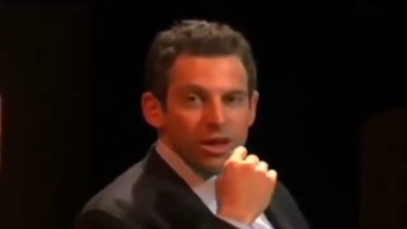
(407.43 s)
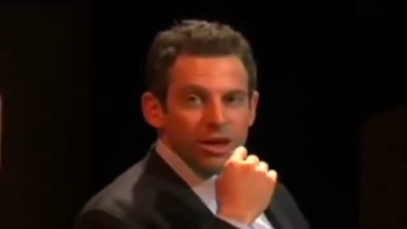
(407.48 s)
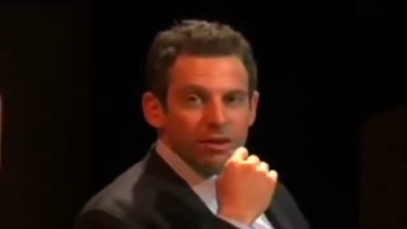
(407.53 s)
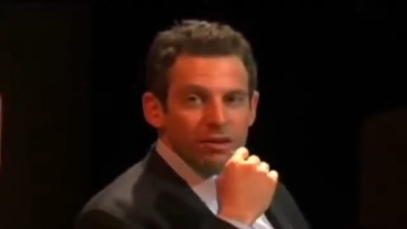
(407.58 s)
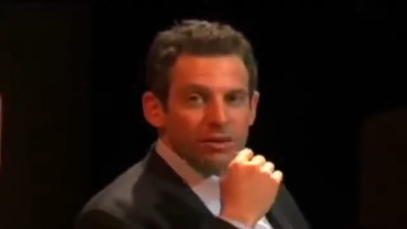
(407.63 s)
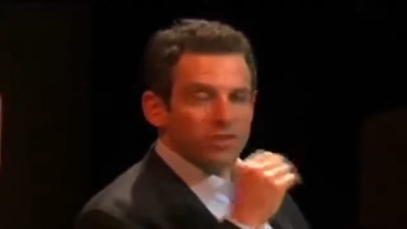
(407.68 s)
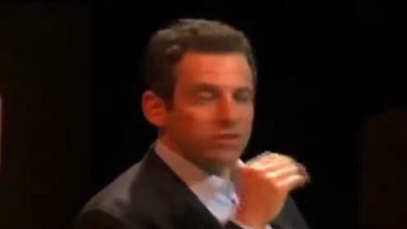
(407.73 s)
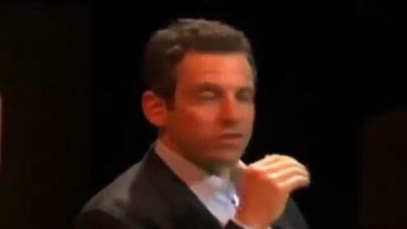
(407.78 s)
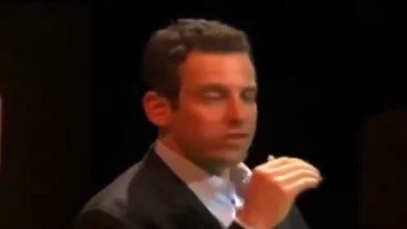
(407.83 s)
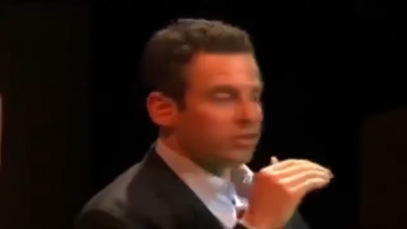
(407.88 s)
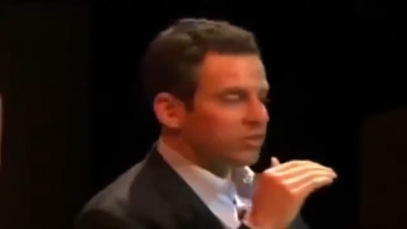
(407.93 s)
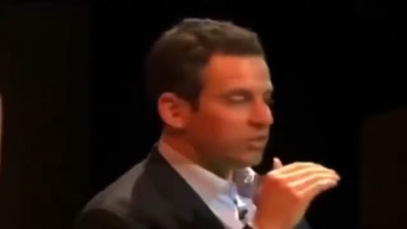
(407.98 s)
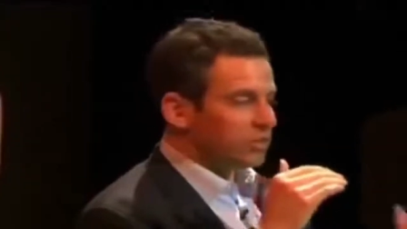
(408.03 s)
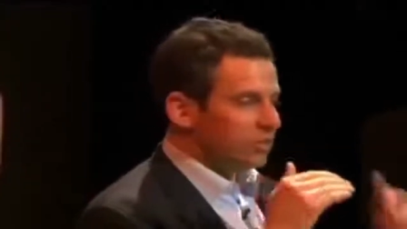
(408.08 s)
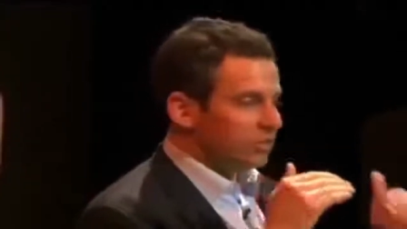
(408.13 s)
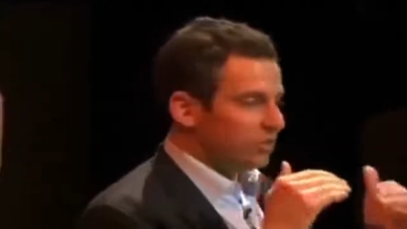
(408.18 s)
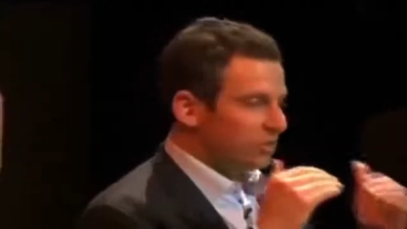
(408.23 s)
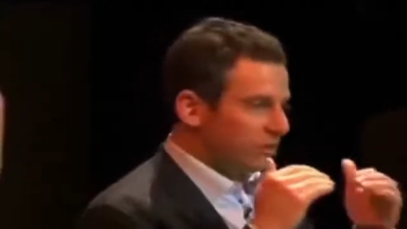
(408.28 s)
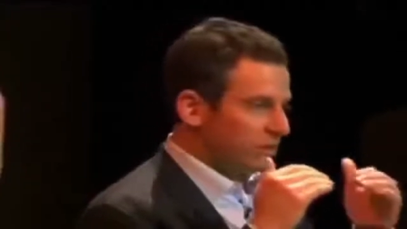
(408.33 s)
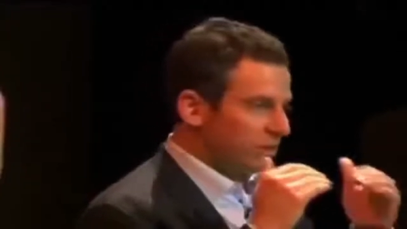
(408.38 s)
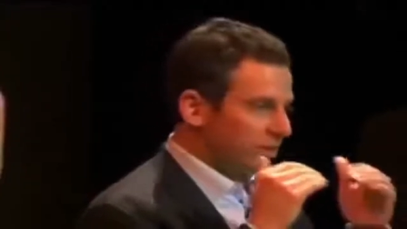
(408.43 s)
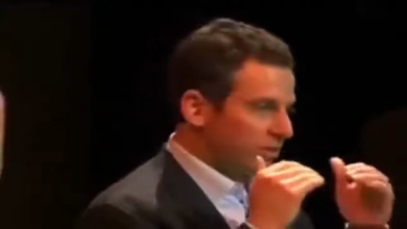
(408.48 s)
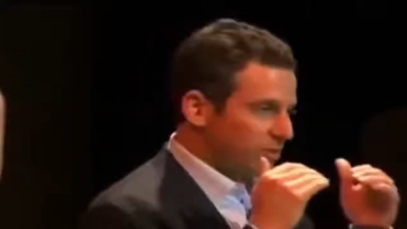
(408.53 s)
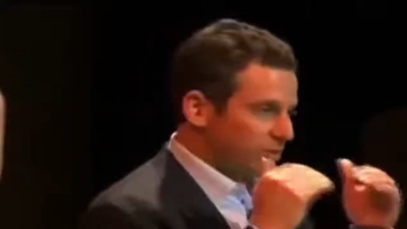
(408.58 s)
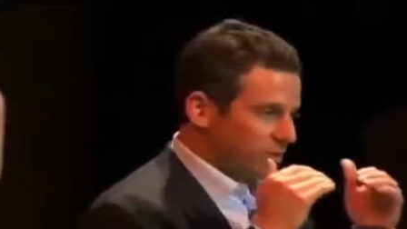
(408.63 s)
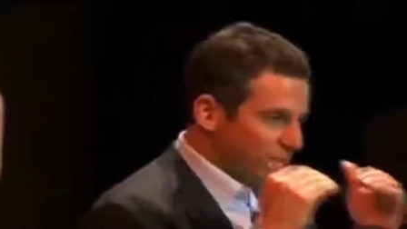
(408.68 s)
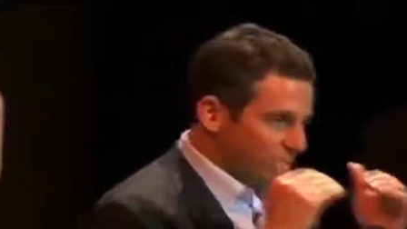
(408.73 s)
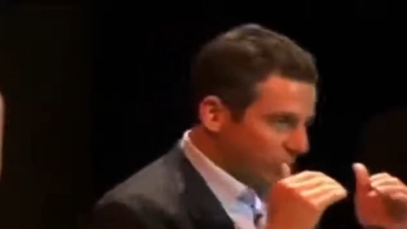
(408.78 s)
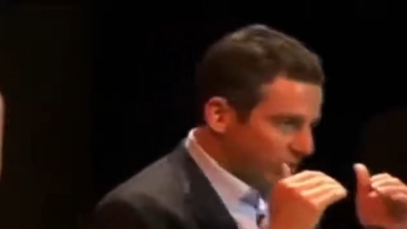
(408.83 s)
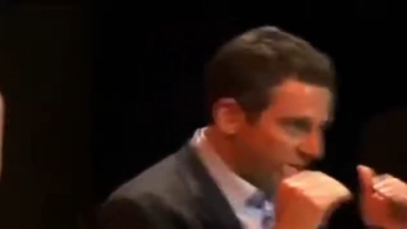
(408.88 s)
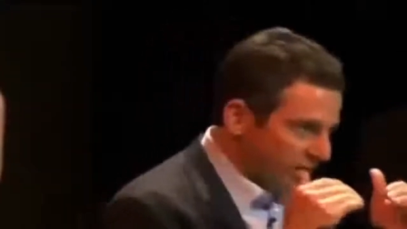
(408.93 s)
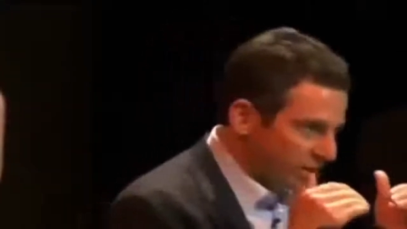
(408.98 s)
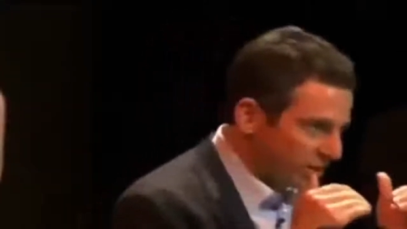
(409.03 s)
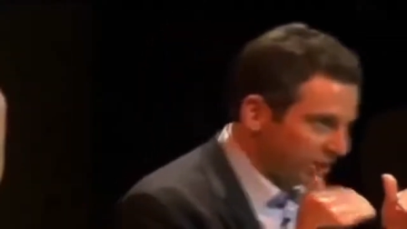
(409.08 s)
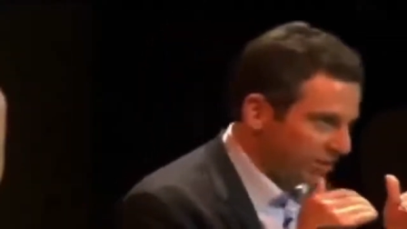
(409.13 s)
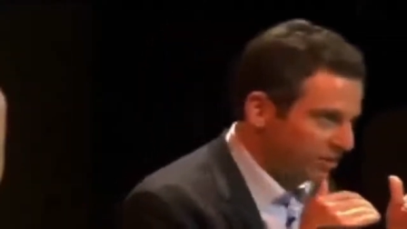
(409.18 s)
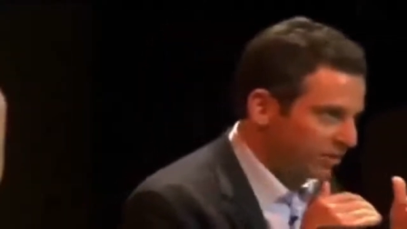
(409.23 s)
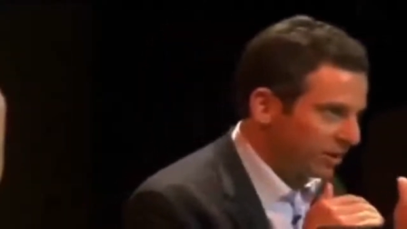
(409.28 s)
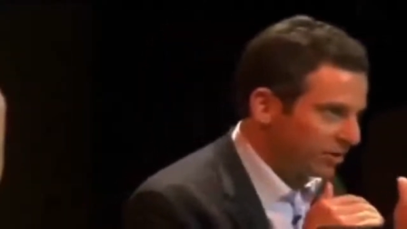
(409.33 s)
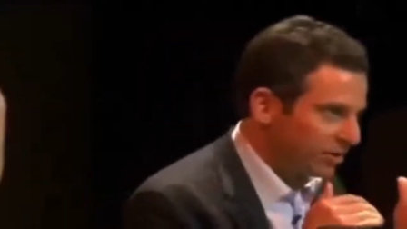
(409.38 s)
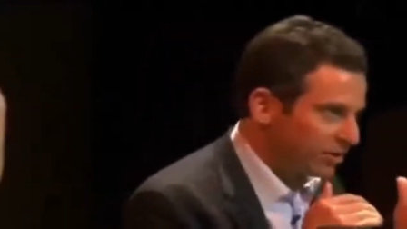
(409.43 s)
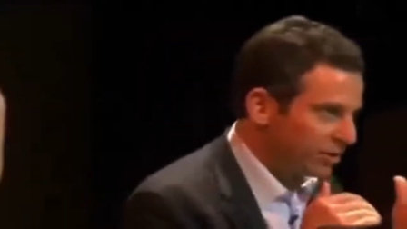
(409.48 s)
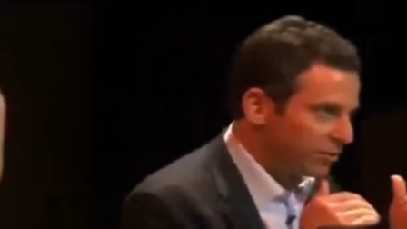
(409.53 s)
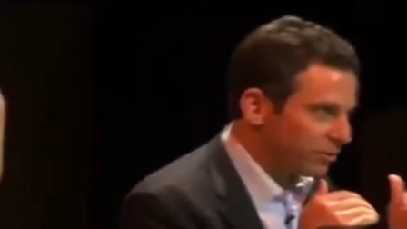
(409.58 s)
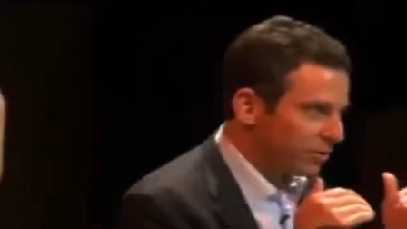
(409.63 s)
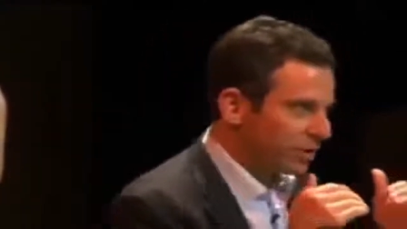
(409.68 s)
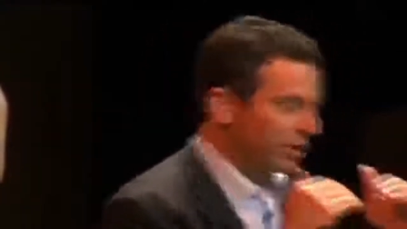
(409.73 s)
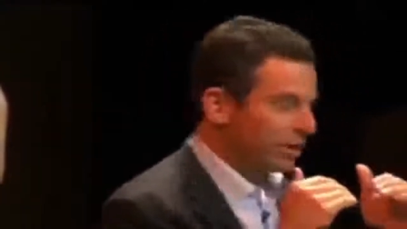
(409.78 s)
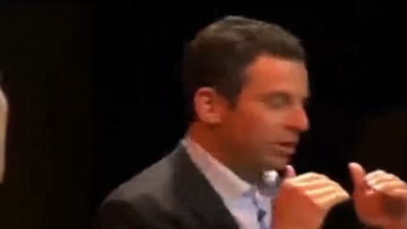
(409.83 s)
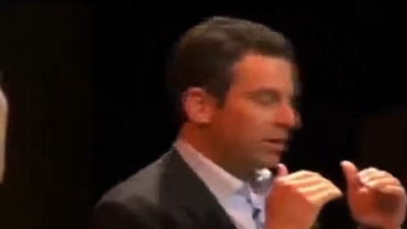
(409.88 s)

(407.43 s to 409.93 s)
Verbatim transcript: I mean, this, this, is, this is what's anti-scientific.